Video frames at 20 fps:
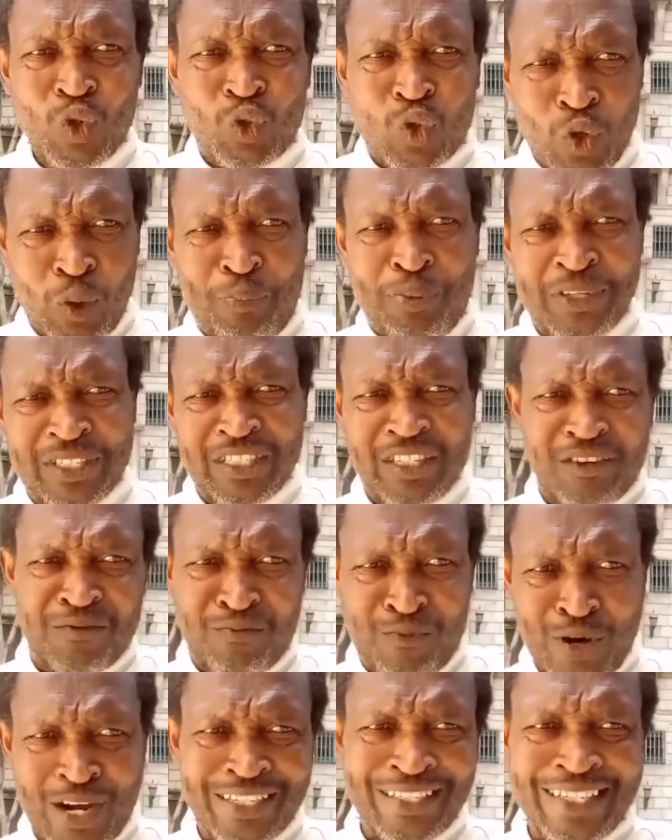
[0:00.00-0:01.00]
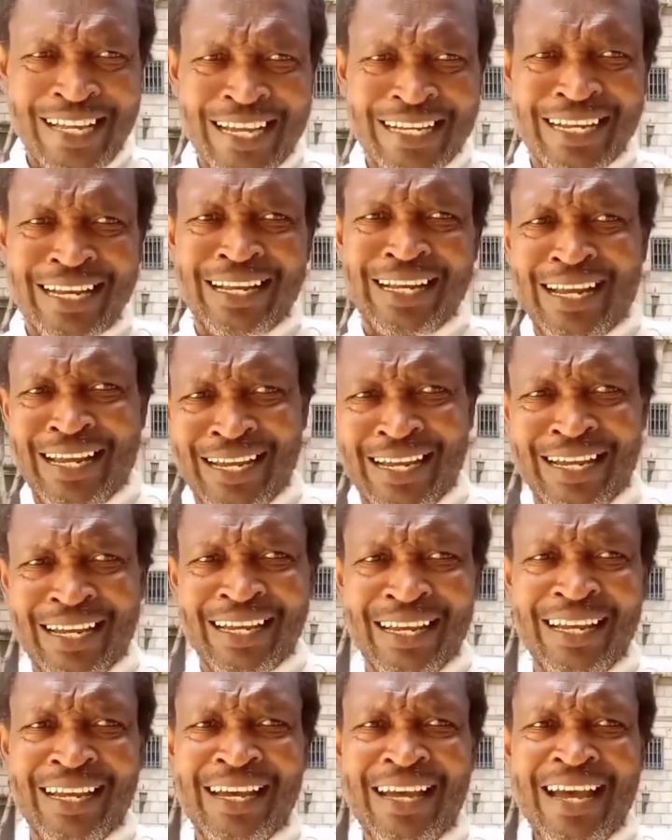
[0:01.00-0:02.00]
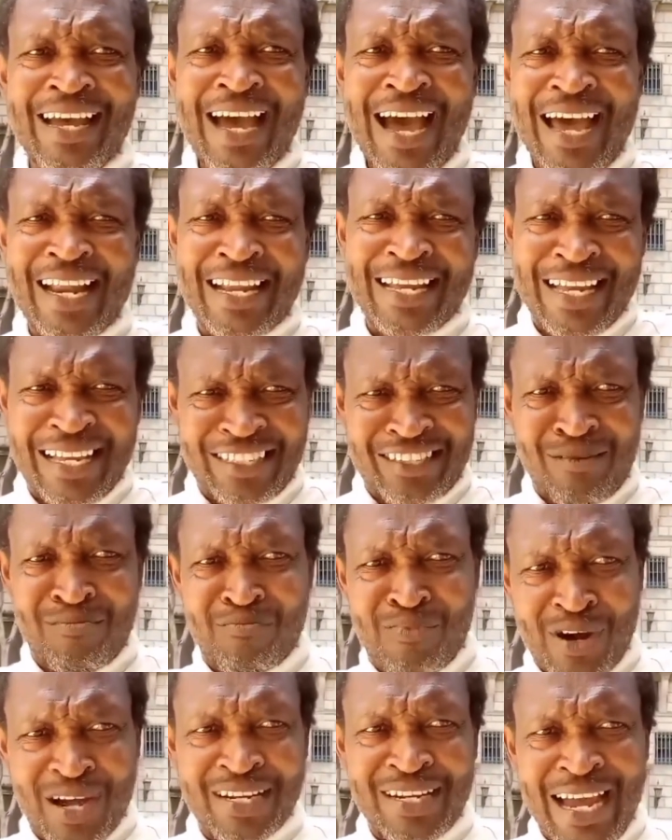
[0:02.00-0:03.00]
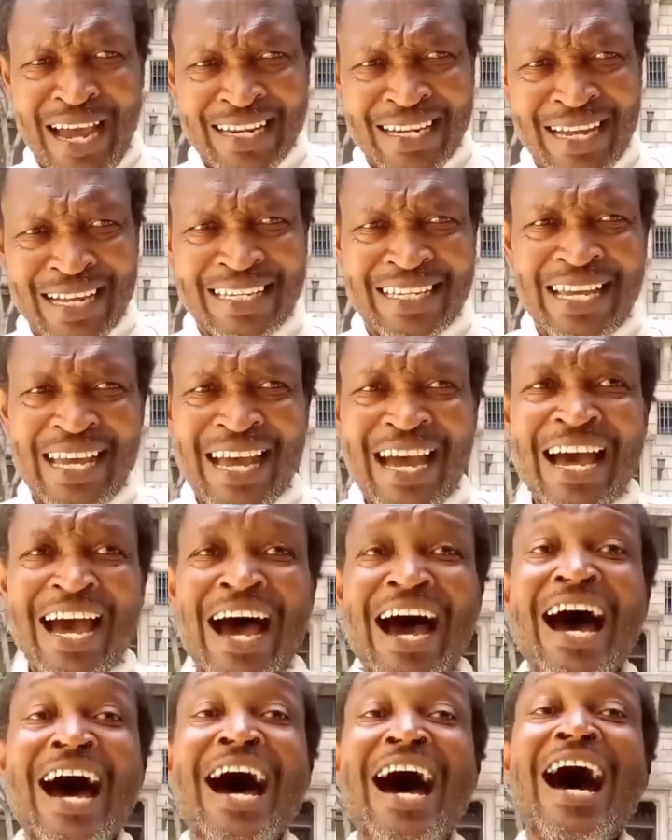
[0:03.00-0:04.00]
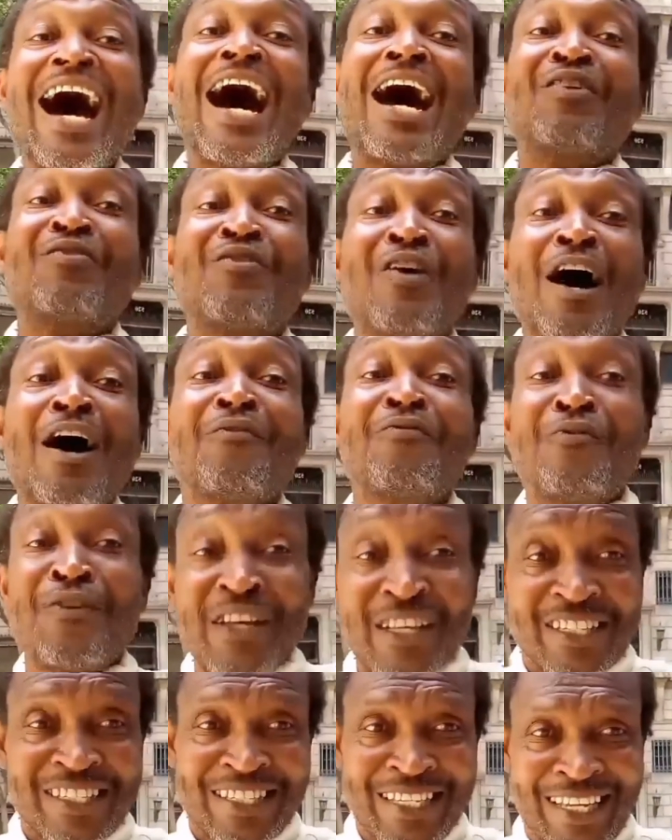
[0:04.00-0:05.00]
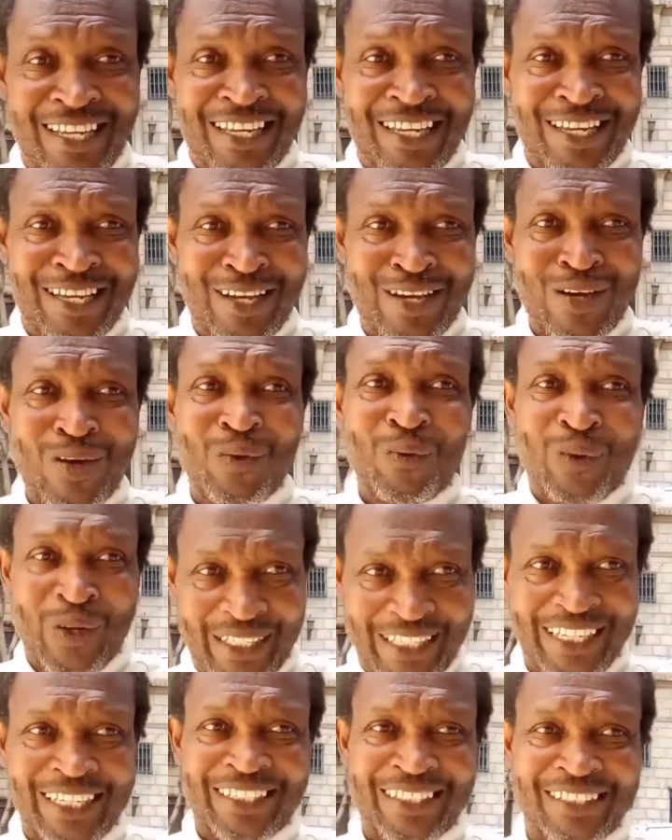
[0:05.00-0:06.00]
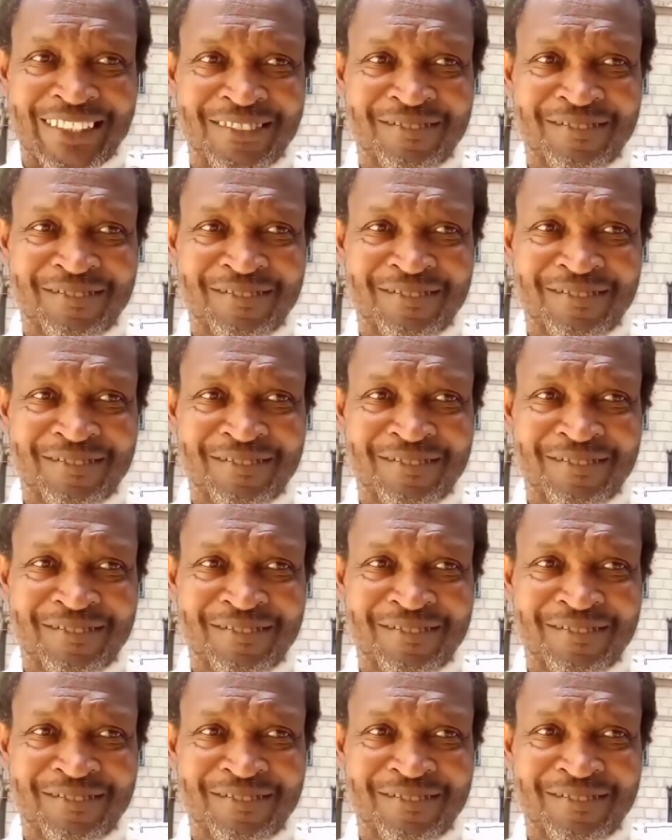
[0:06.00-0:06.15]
2 pieces of breast and a leg, and I get some bread and I have a feast with it.